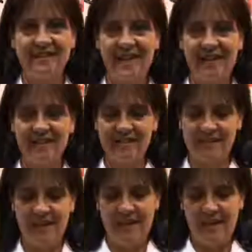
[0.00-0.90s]

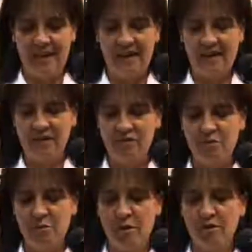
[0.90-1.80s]
text, and it's
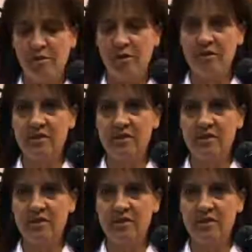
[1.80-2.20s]
removable.